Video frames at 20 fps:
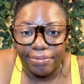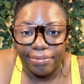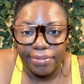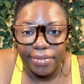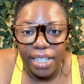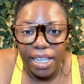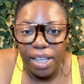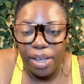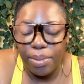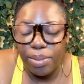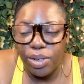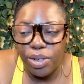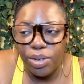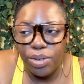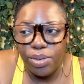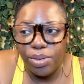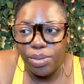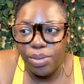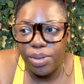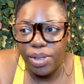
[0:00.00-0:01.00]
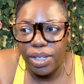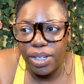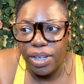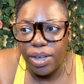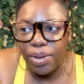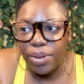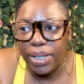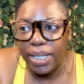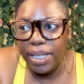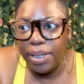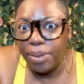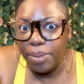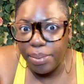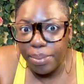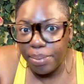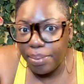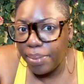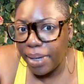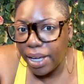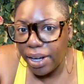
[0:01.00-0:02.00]
Helps you, eat
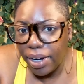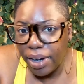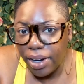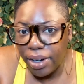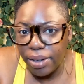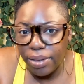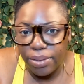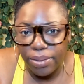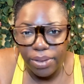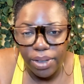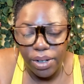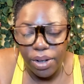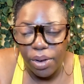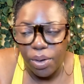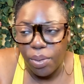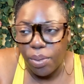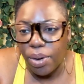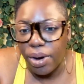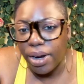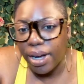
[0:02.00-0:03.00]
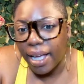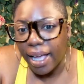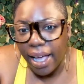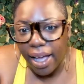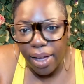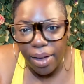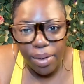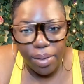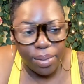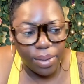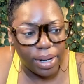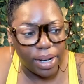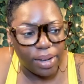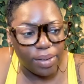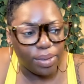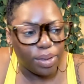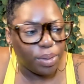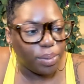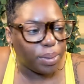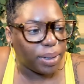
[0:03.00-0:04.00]
better, work out,
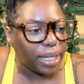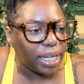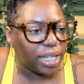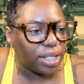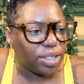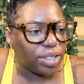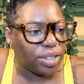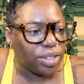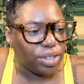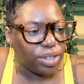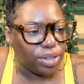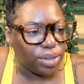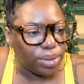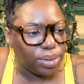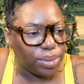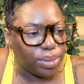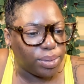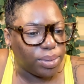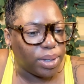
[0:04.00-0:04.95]
whatever you plan to do.